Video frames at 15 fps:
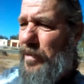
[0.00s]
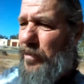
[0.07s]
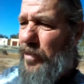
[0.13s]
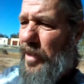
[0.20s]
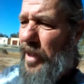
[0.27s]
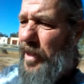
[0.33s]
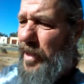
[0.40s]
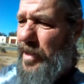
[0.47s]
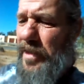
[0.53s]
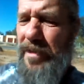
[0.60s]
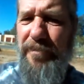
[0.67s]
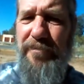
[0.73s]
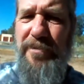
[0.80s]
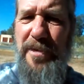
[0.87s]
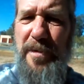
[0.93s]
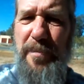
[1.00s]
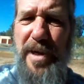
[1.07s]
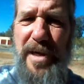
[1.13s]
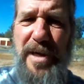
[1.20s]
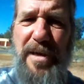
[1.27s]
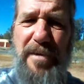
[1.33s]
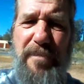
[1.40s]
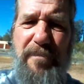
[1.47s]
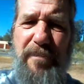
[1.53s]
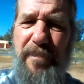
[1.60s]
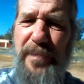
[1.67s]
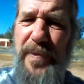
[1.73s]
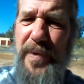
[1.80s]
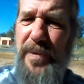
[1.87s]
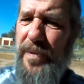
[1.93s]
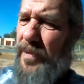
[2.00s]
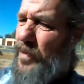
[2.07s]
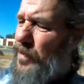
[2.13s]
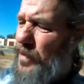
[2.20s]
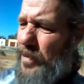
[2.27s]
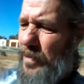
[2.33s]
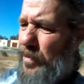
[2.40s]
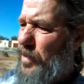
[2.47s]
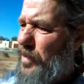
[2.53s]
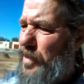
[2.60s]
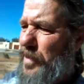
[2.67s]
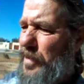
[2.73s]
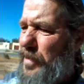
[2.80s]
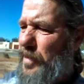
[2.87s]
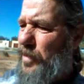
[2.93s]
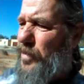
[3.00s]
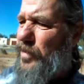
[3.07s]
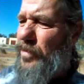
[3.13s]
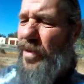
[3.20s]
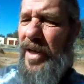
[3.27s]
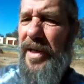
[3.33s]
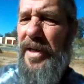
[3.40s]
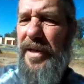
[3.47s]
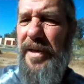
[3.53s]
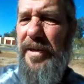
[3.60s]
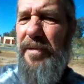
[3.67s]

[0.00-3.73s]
We're not in it for the money, nor really the notoriety.